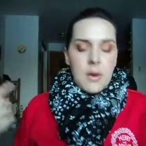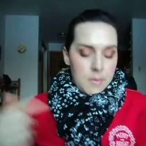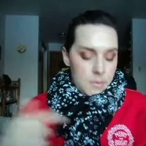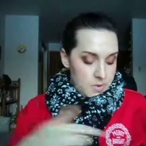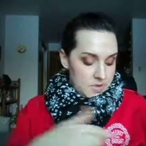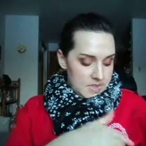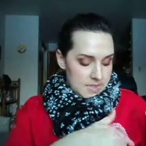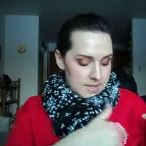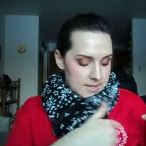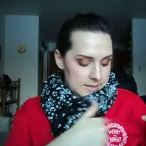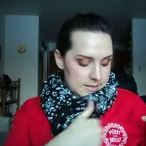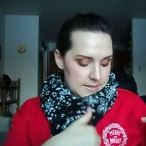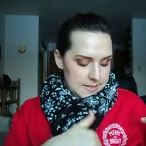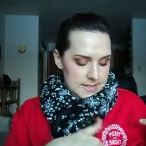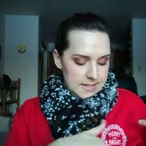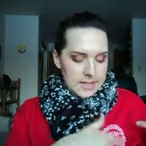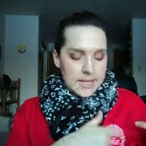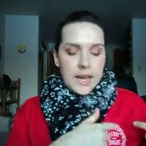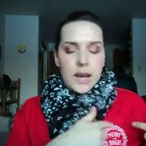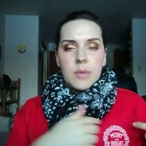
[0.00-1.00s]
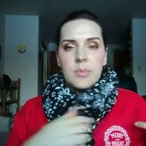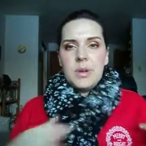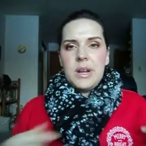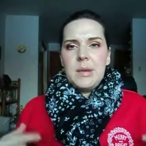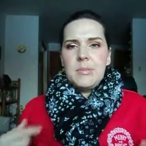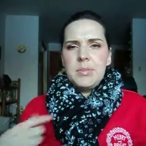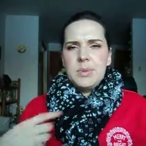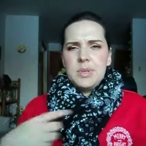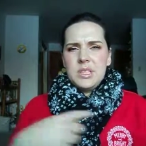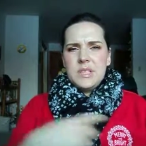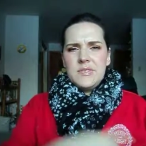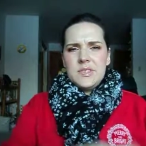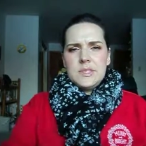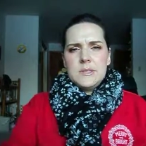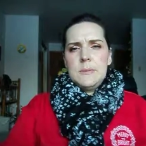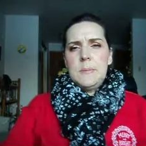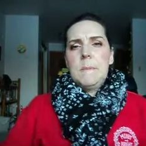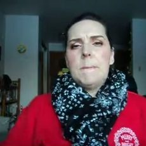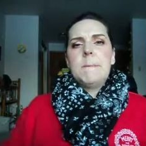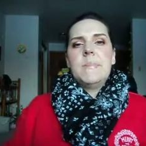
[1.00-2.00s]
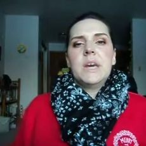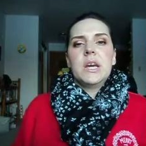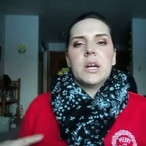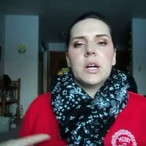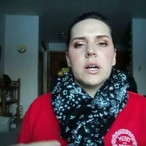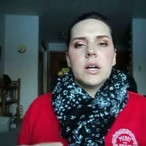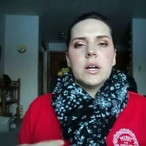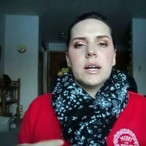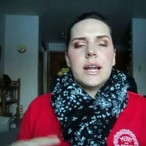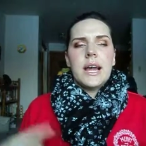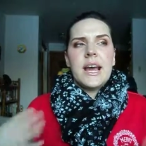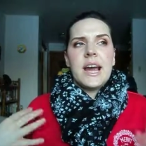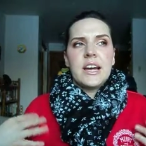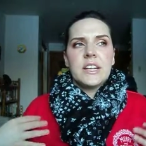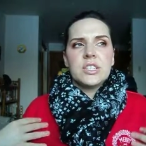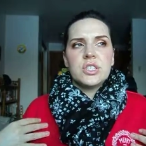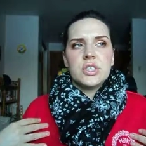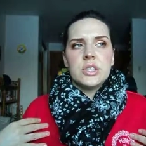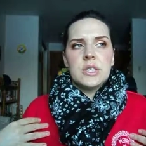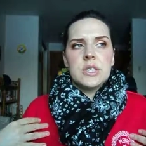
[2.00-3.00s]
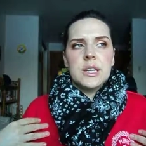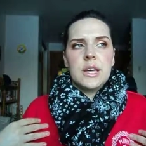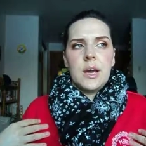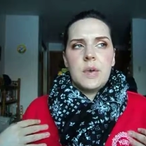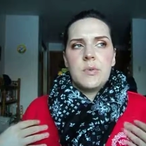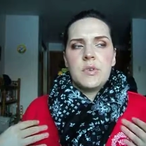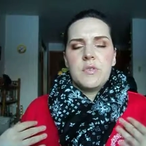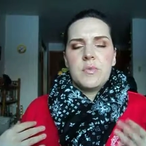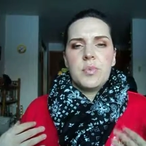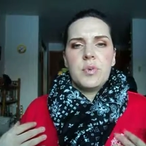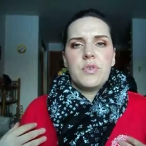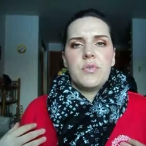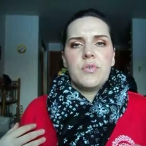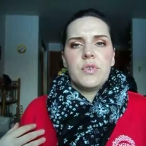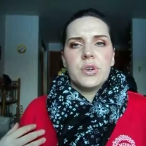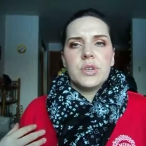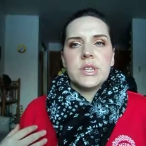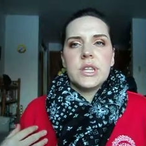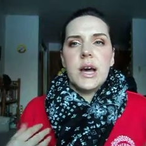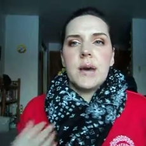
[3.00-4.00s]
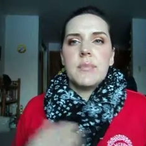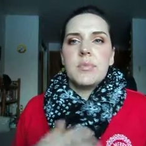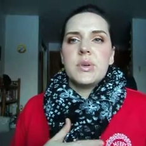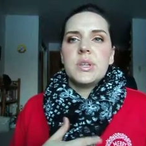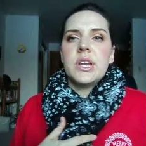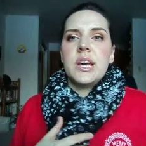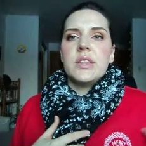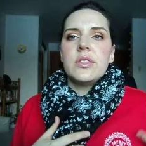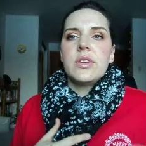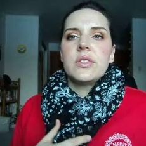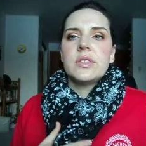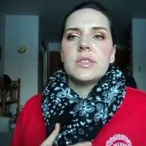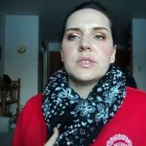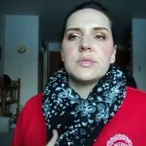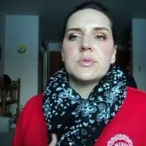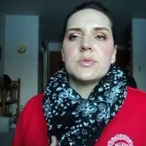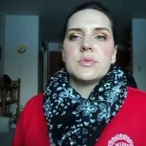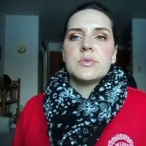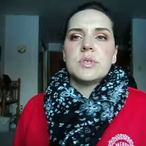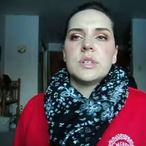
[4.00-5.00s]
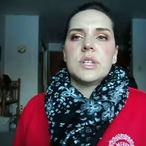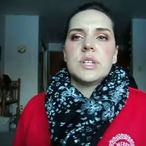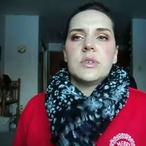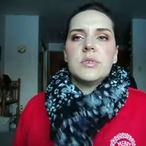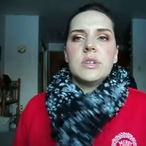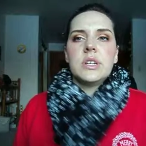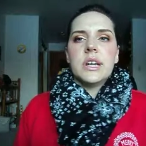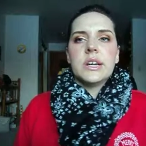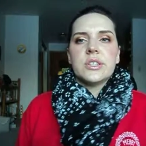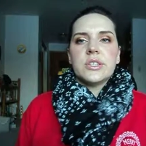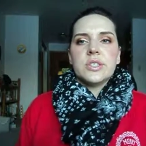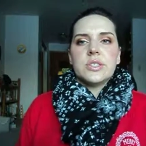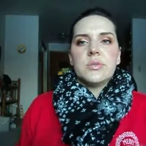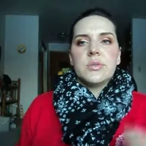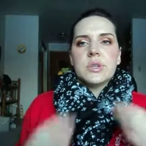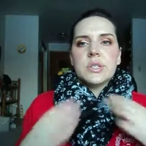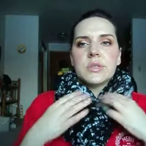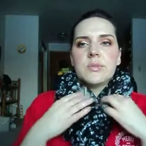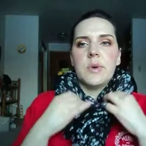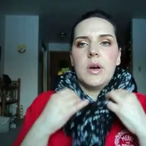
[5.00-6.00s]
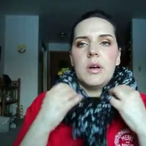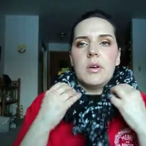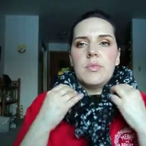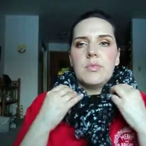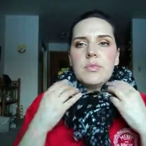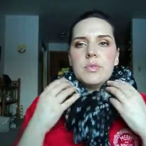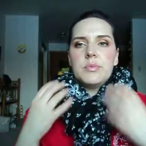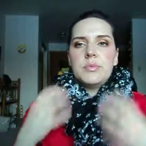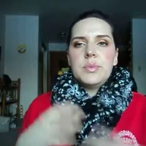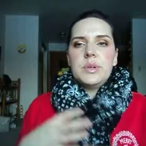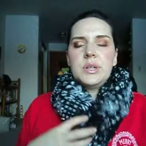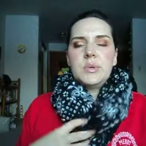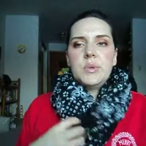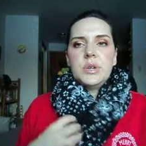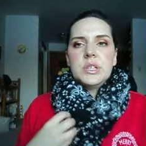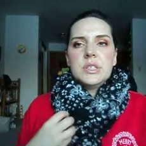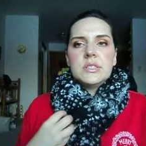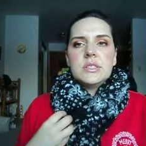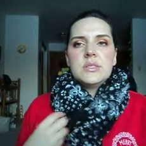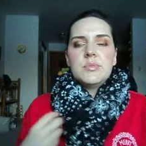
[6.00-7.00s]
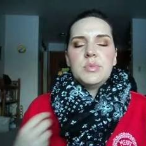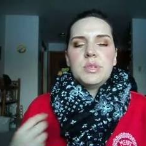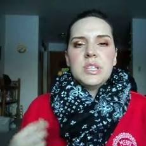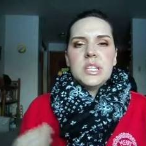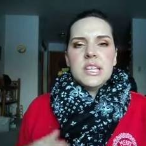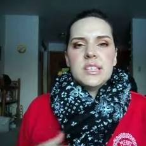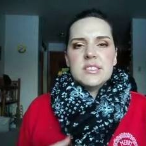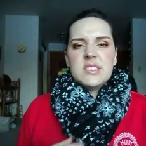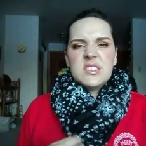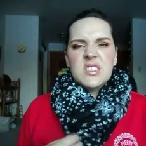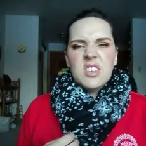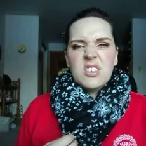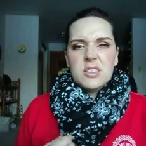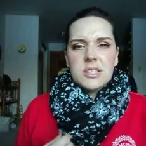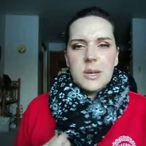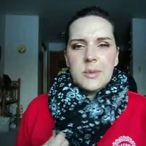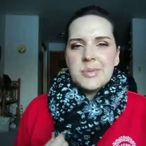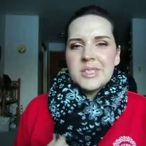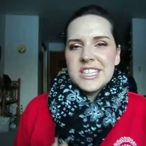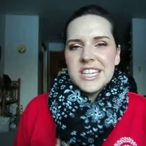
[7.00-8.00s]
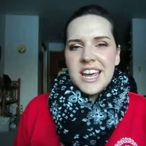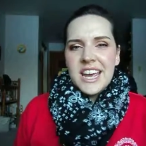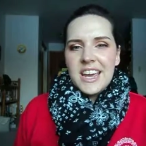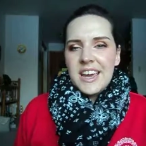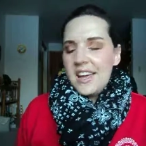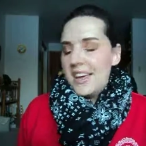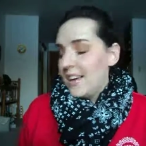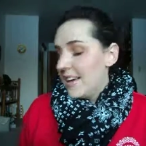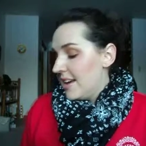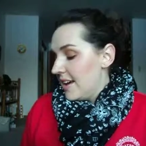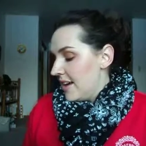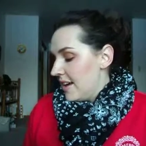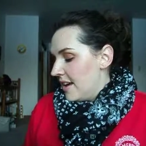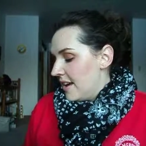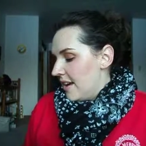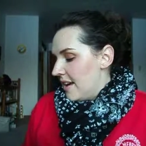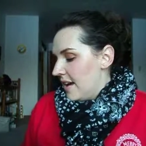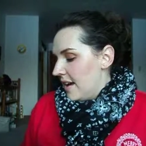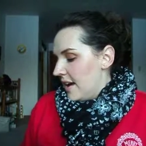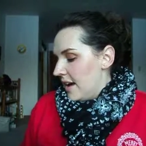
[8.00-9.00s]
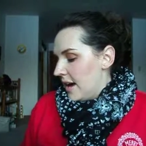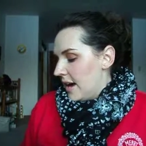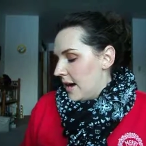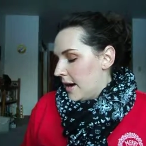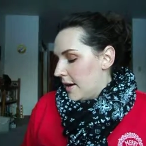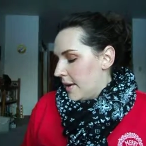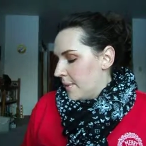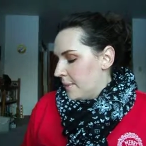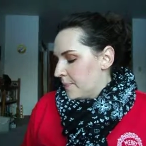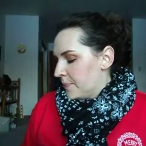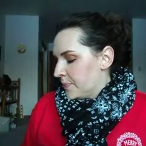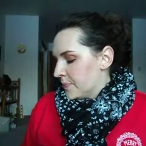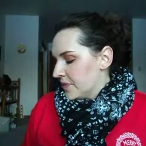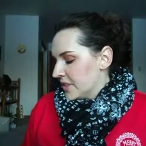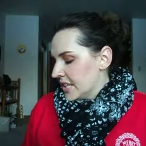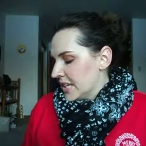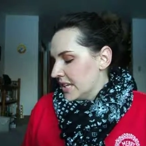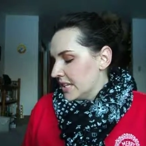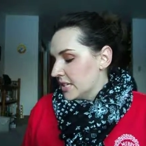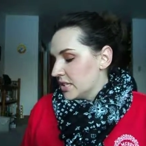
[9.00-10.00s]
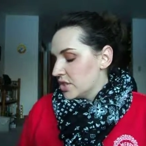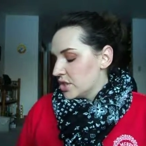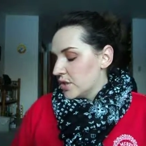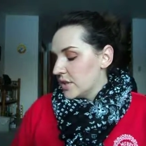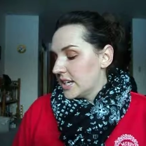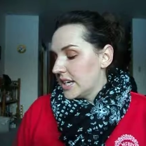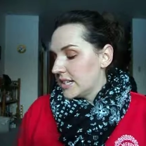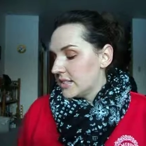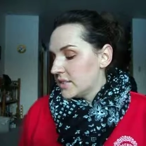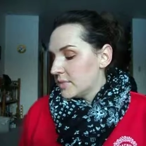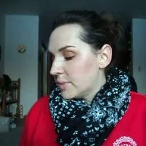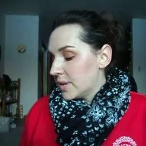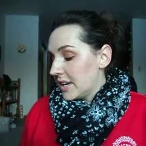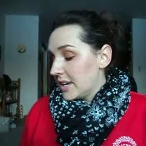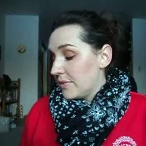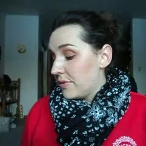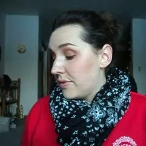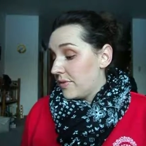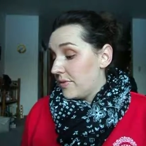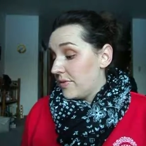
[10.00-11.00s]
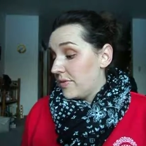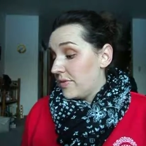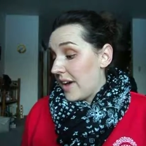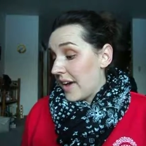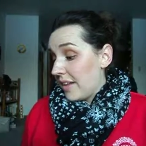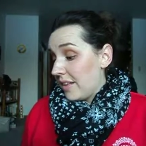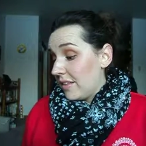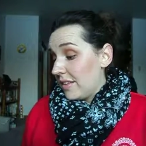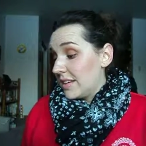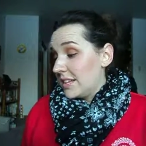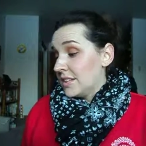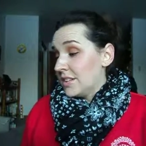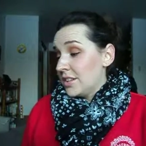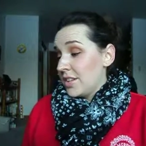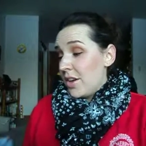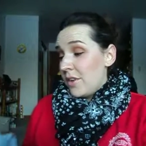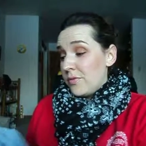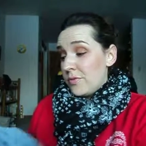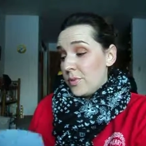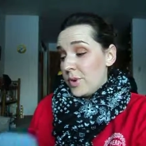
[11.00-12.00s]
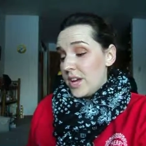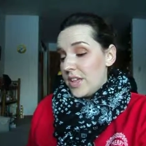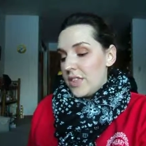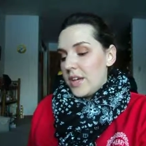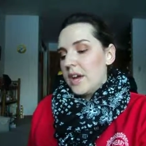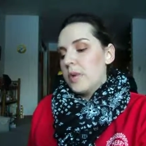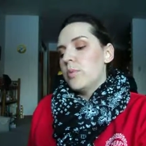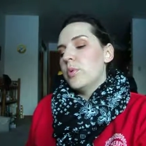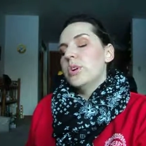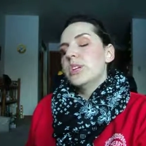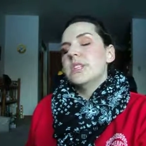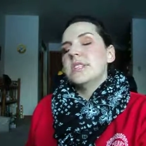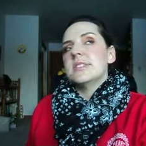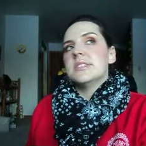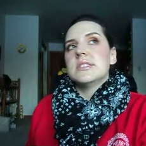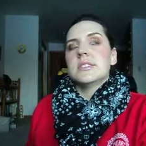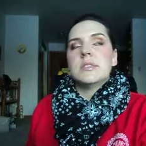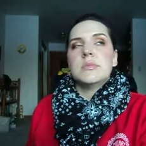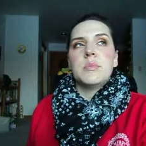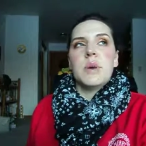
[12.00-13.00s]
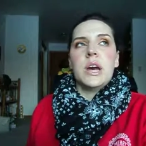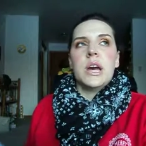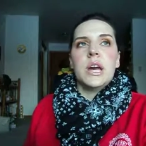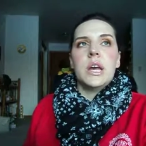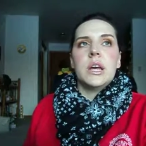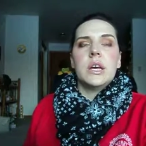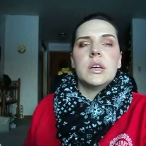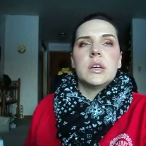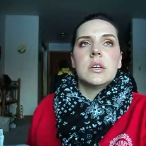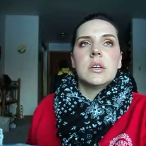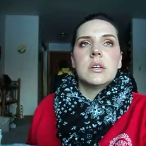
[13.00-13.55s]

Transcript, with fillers: with this decal, but I believe it's bigger. And I actually think I would have preferred that, but I thought this was really cute and actually worked well for being wanting to be like snuggled up today. So the next one I fell in love with. I wore this in my